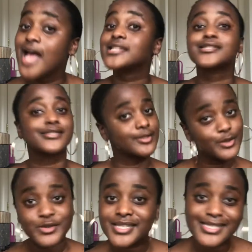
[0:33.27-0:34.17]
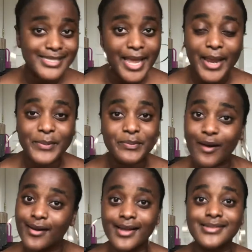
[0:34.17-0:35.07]
Still using the same
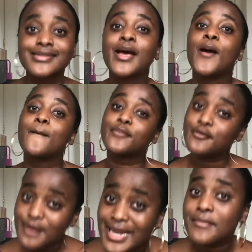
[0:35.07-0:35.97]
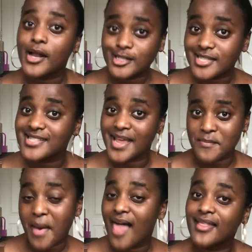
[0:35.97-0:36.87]
products, pretty much the
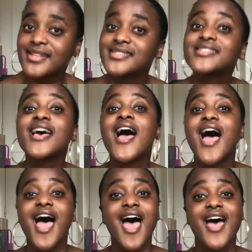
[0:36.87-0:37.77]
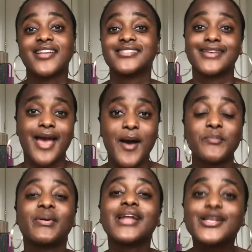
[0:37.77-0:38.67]
same palettes, and yeah,
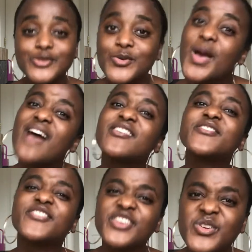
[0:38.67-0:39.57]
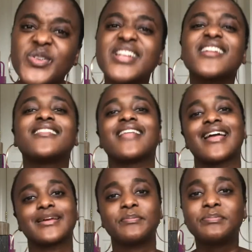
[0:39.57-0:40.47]
but I do have a few little
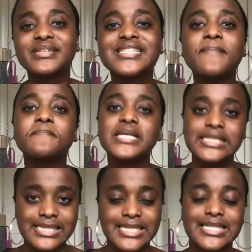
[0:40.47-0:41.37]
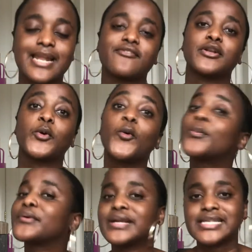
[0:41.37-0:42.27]
like bits and pieces that I've
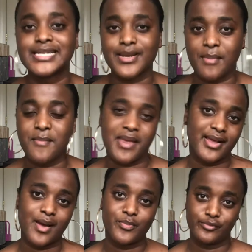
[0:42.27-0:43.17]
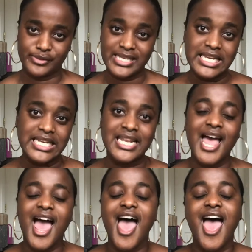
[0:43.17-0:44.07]
incorporated in my makeup routine,
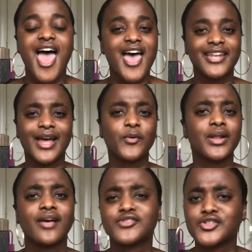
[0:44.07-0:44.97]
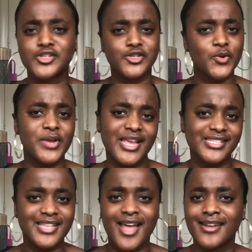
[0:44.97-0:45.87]
and I would love to just showcase
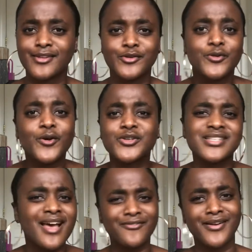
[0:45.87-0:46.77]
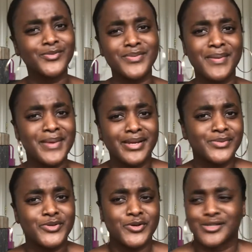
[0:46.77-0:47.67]
that and, you know, just have fun with my makeup
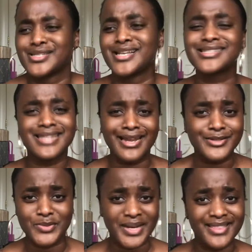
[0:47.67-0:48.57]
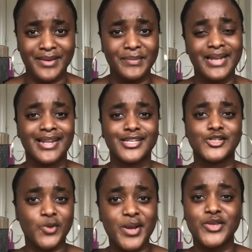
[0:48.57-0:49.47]
tutorials because I just like doing them and like
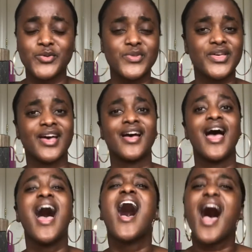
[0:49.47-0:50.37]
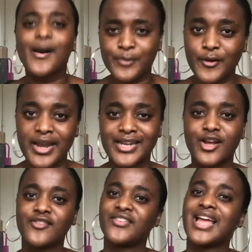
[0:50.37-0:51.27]
showing you the upgrade
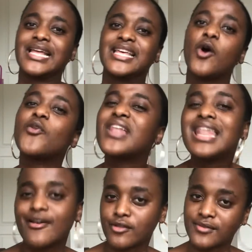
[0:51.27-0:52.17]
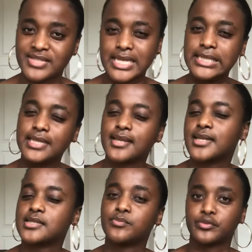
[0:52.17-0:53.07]
of like, or the level of technique that
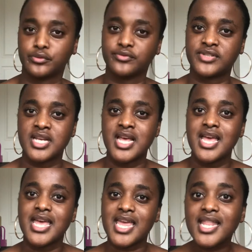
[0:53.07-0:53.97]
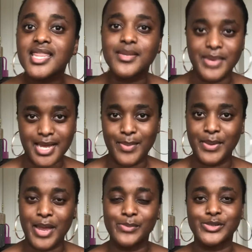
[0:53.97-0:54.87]
has improved in the makeup
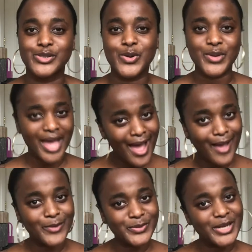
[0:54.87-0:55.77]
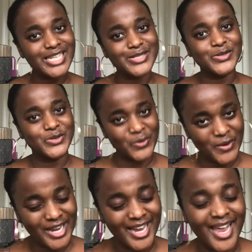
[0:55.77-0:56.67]
game. So yeah, I hope you guys
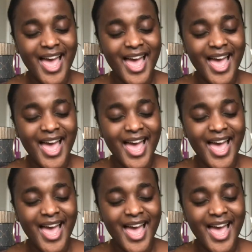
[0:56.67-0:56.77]
enjoy.